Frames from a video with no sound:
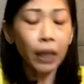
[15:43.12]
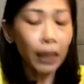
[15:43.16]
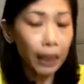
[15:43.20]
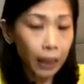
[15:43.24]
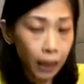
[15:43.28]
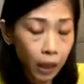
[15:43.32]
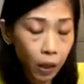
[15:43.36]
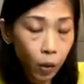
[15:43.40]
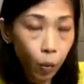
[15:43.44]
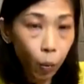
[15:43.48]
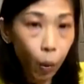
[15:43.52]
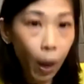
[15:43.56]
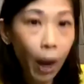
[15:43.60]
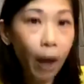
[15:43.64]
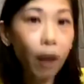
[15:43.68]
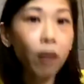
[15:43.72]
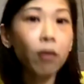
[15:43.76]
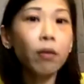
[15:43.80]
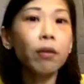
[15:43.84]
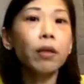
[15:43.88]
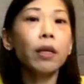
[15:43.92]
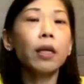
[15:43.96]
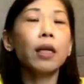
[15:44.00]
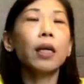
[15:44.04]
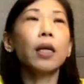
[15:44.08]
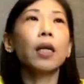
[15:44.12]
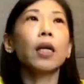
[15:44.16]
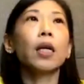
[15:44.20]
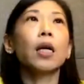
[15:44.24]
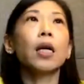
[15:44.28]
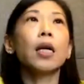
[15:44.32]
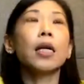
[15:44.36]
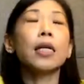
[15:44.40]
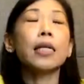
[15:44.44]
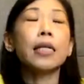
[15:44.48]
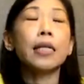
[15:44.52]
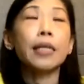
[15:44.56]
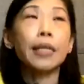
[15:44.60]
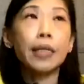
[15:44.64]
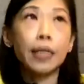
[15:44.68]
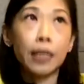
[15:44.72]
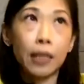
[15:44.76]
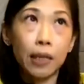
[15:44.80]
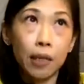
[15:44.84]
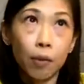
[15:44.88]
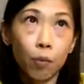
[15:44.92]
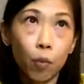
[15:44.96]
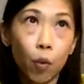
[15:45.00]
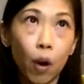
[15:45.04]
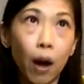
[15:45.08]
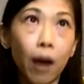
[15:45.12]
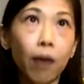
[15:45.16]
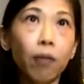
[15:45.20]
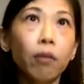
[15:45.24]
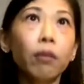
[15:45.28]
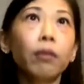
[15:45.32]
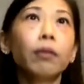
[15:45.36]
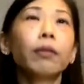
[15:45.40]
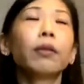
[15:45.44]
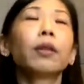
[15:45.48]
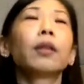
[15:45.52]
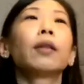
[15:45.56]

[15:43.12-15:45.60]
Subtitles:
eat well, sleep well,